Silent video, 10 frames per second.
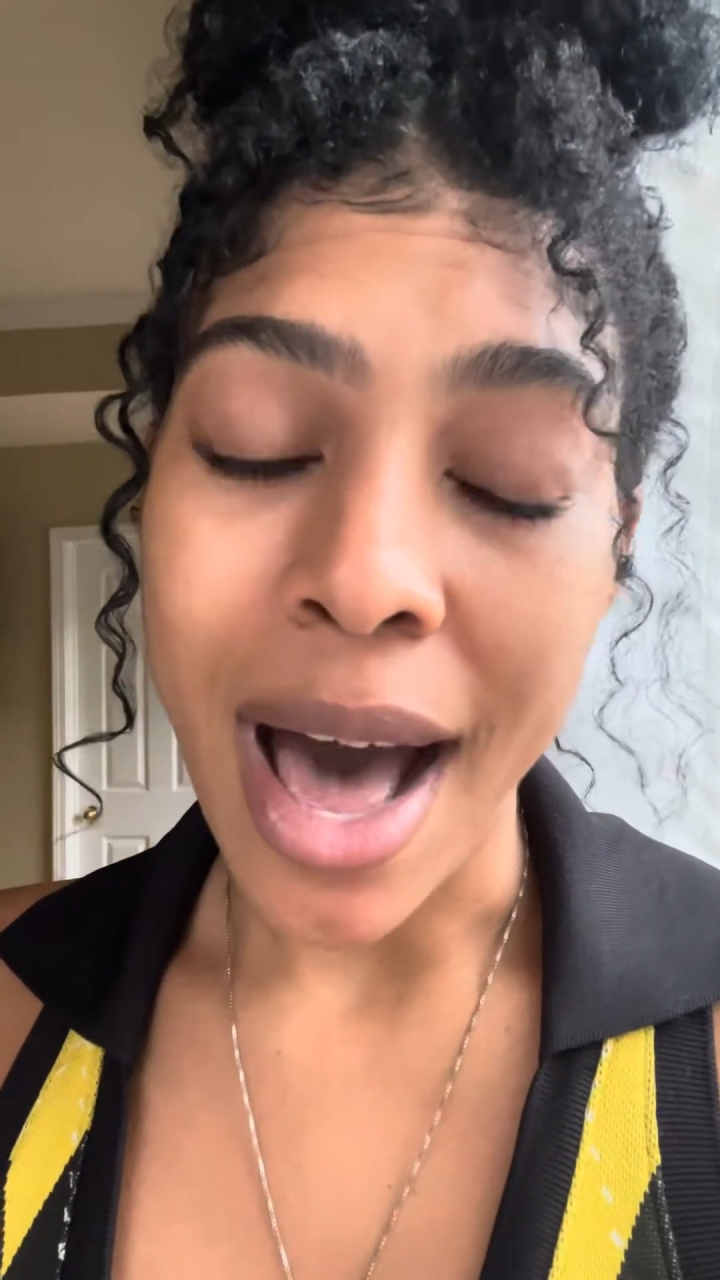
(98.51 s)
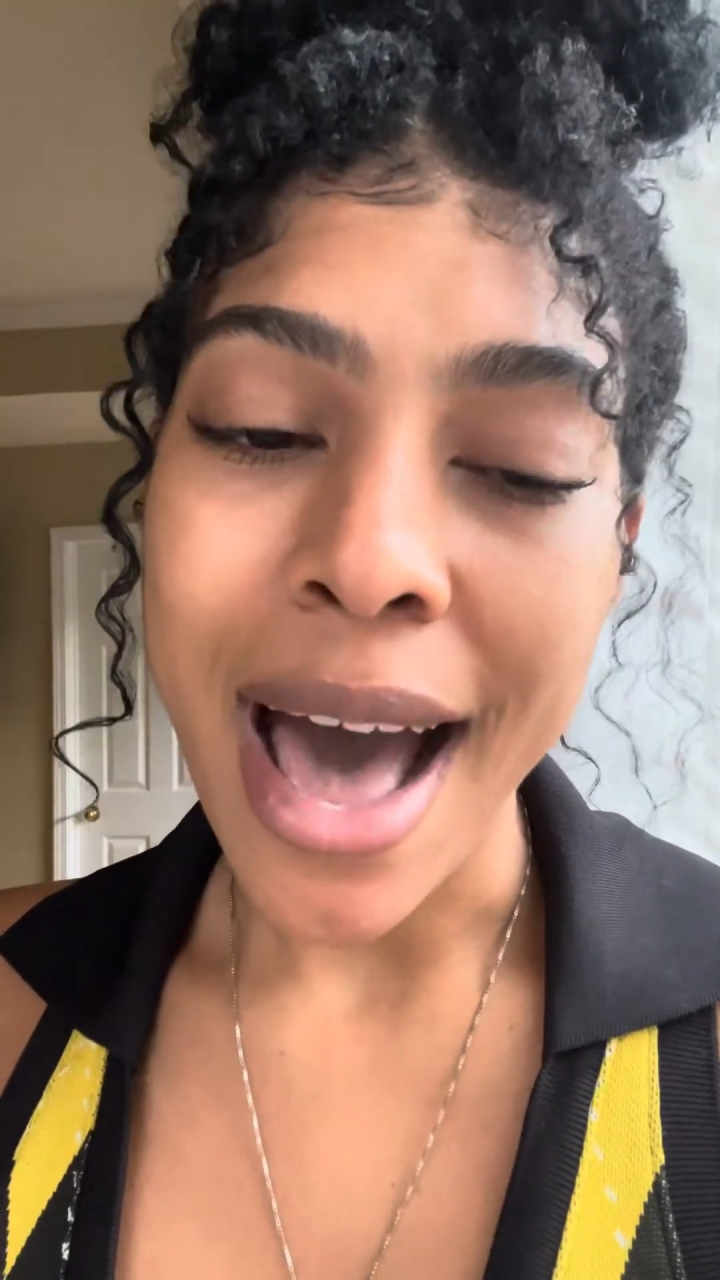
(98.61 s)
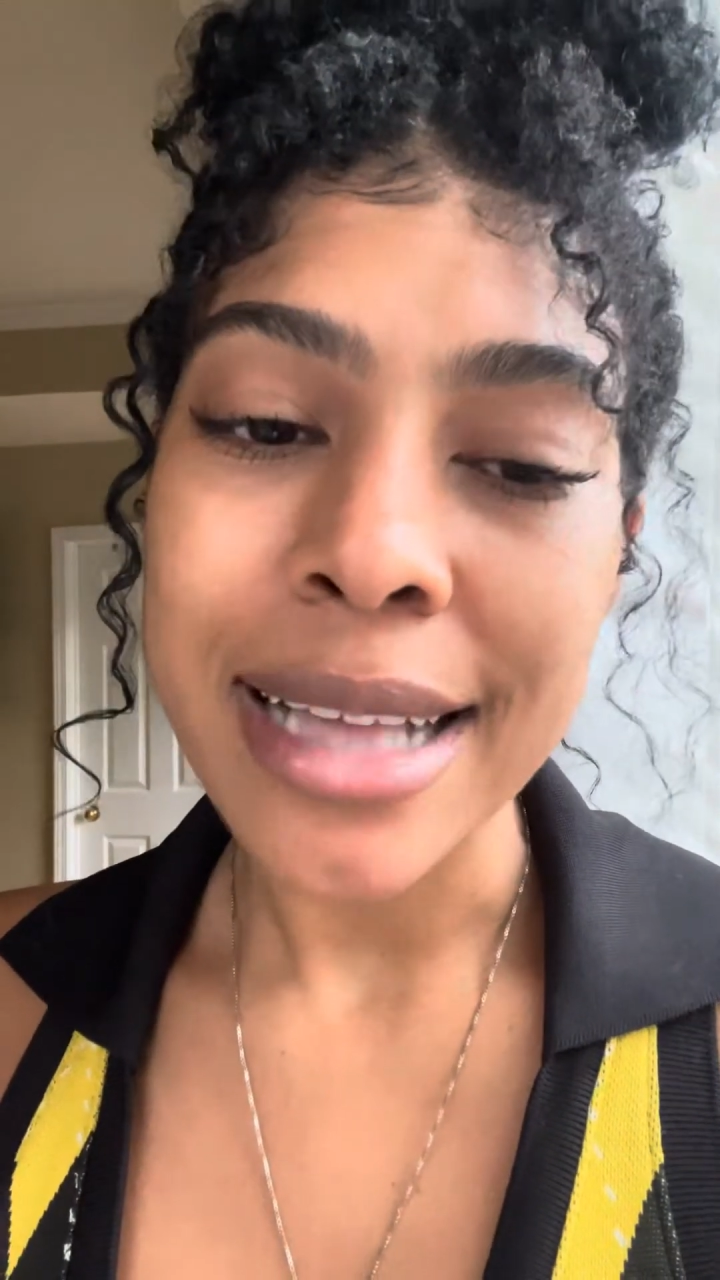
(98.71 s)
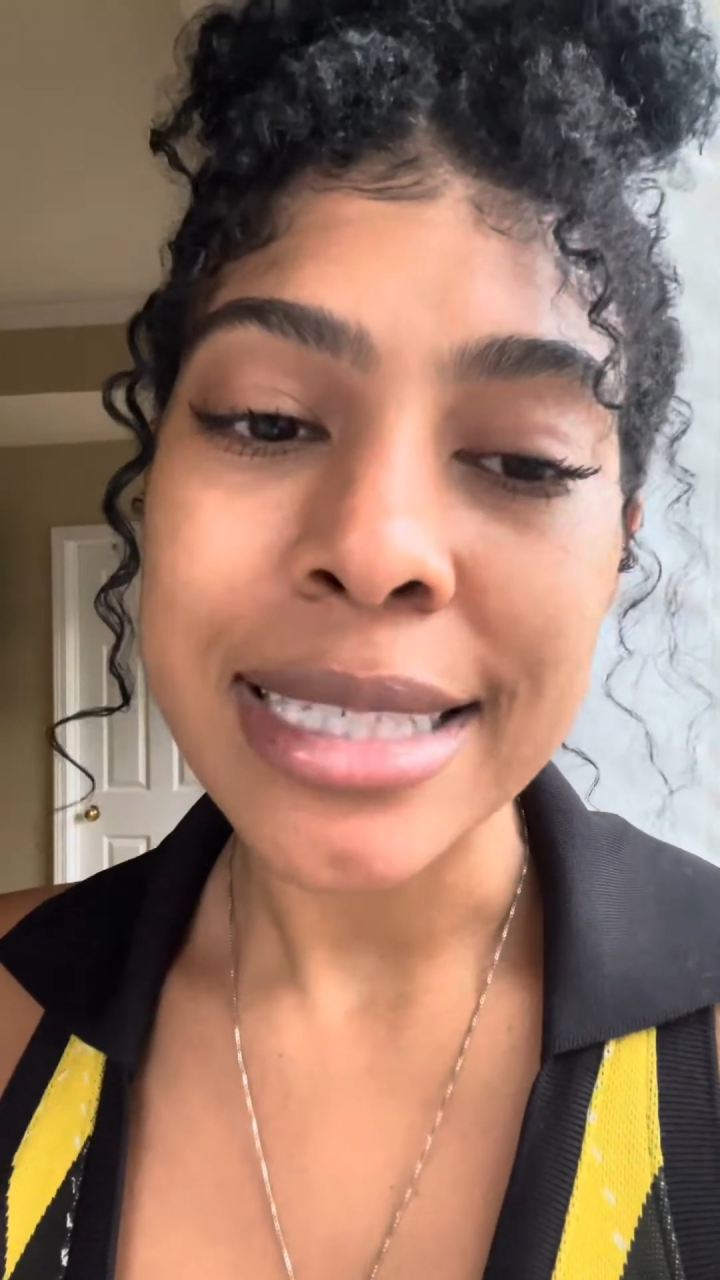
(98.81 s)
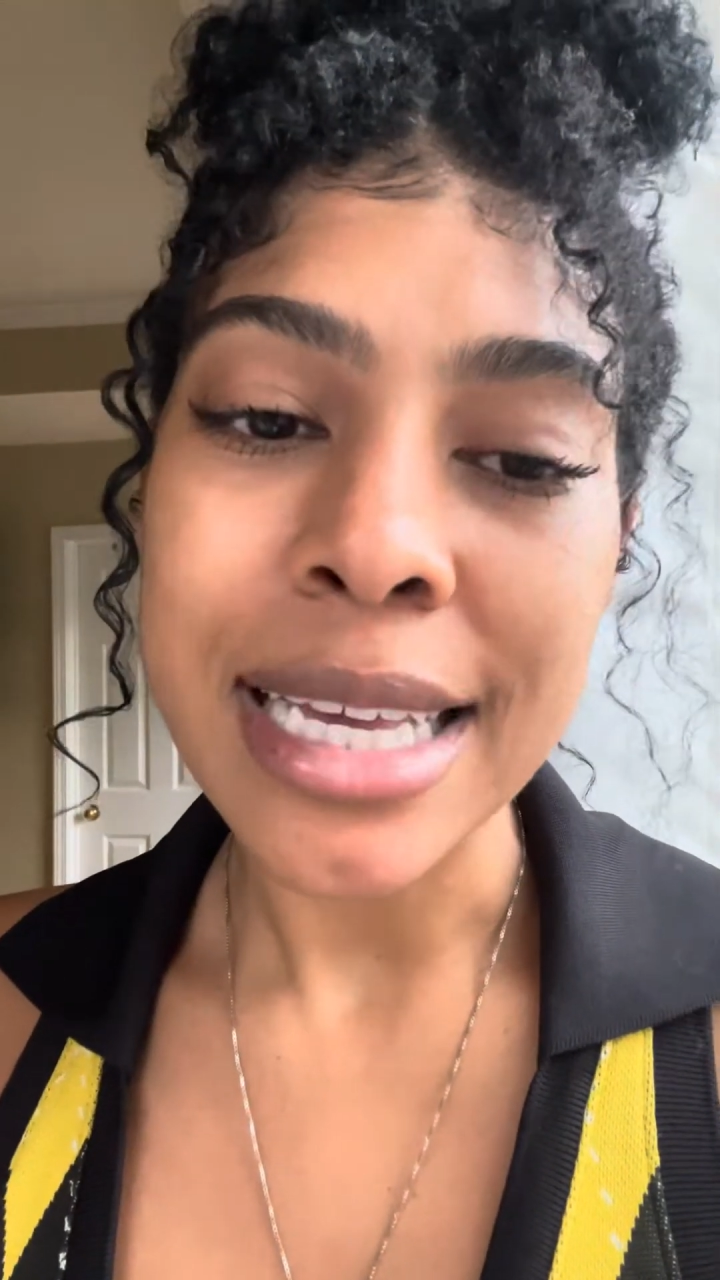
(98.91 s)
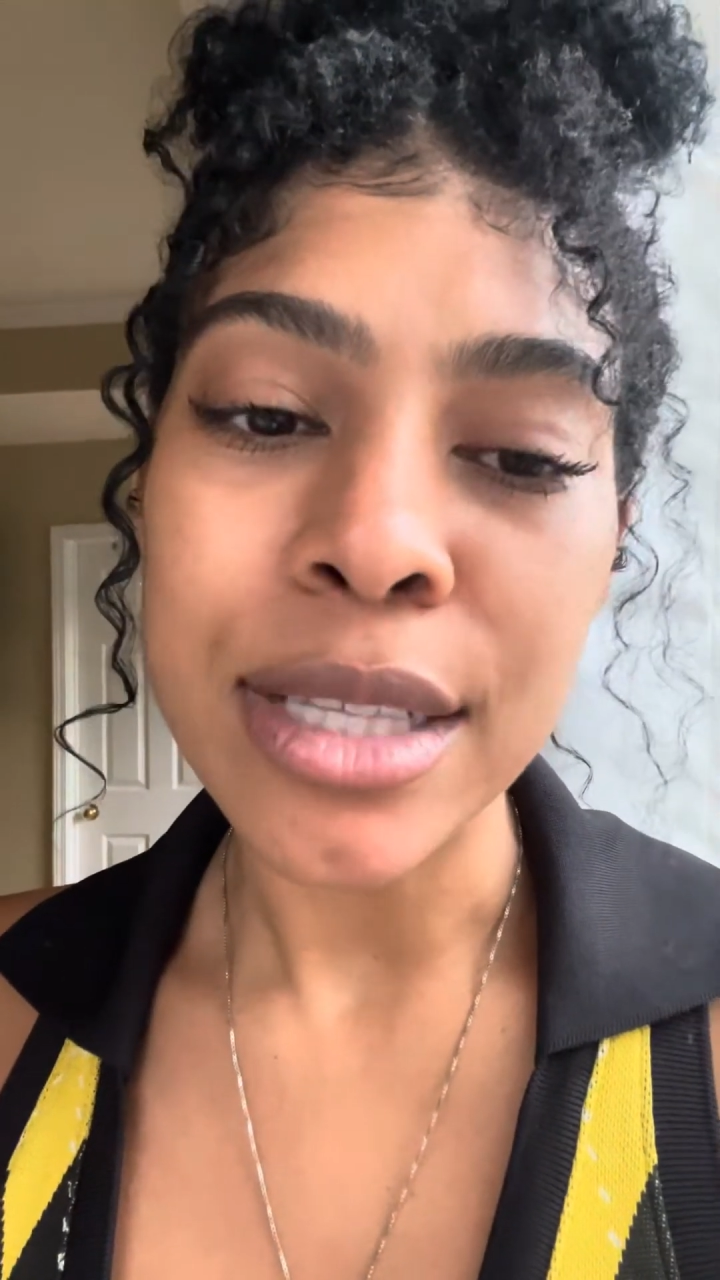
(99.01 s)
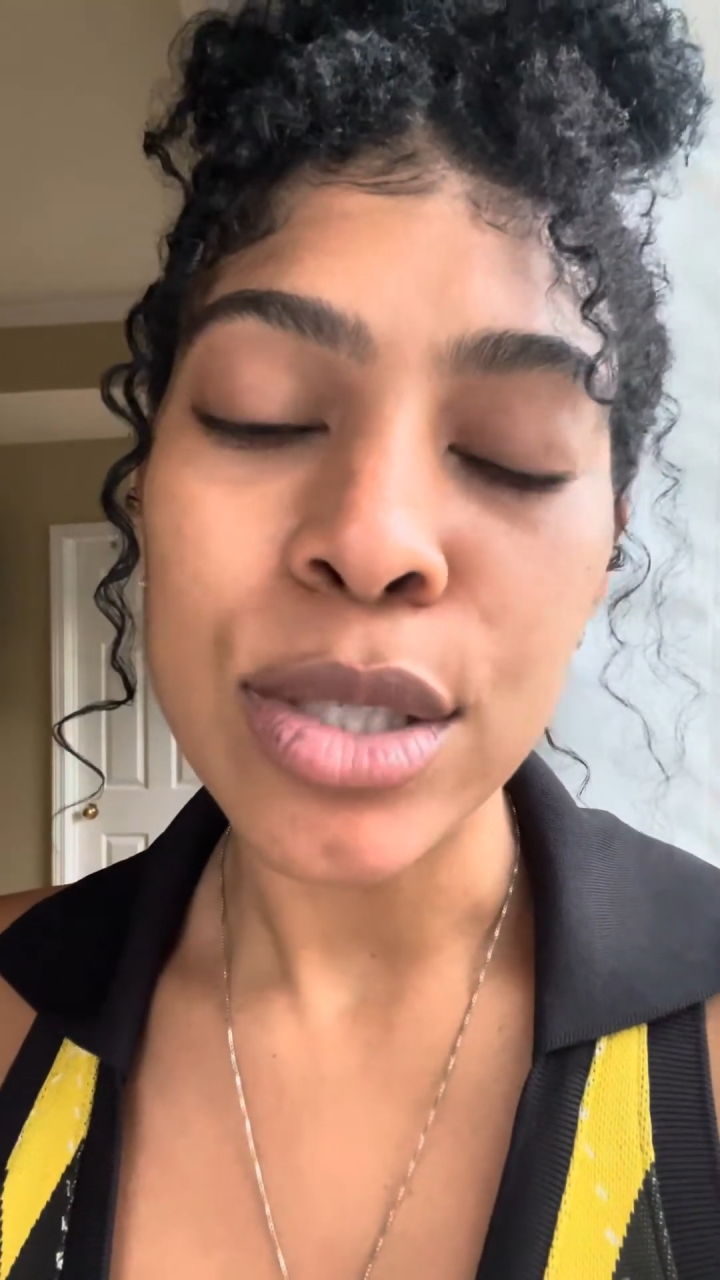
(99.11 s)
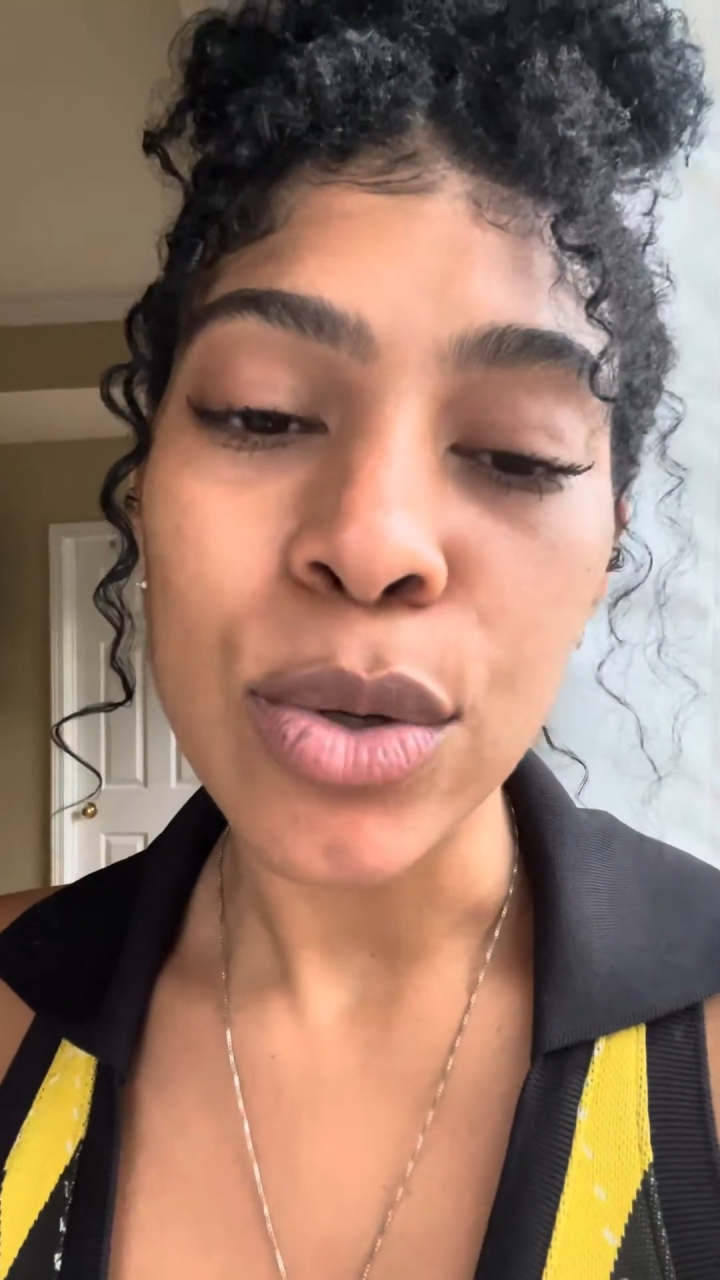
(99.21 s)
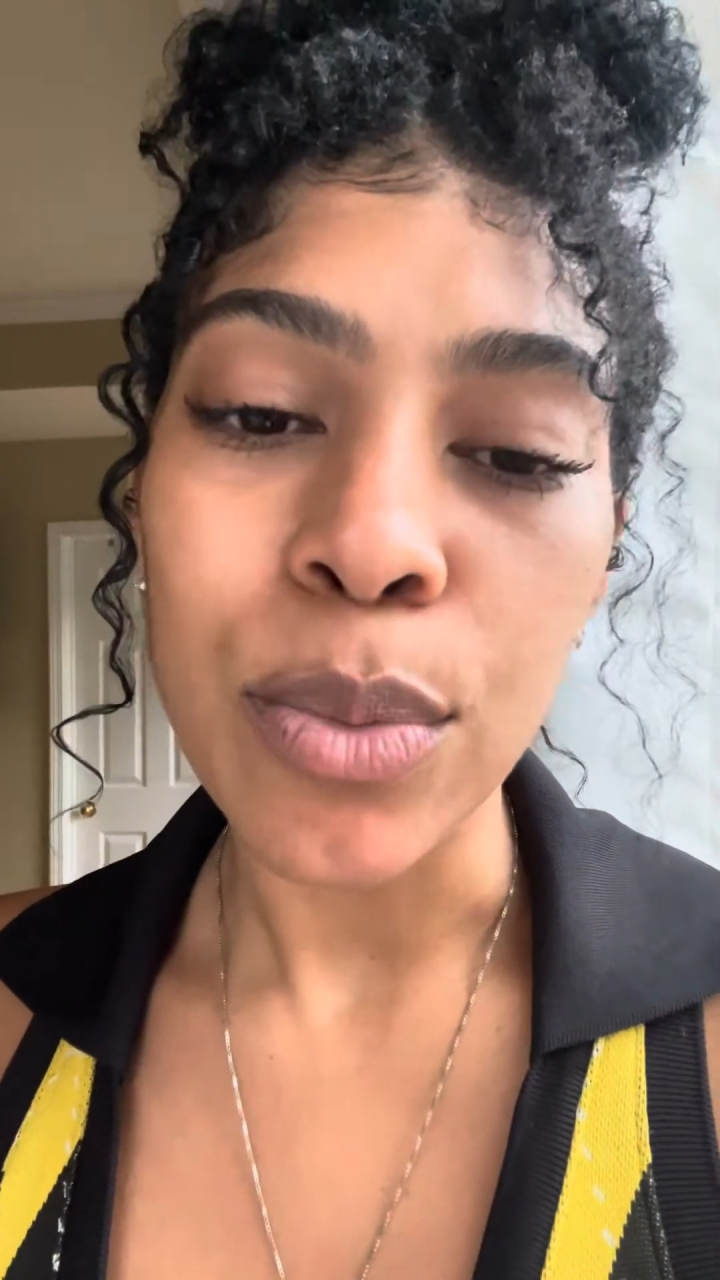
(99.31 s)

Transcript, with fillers: I tend to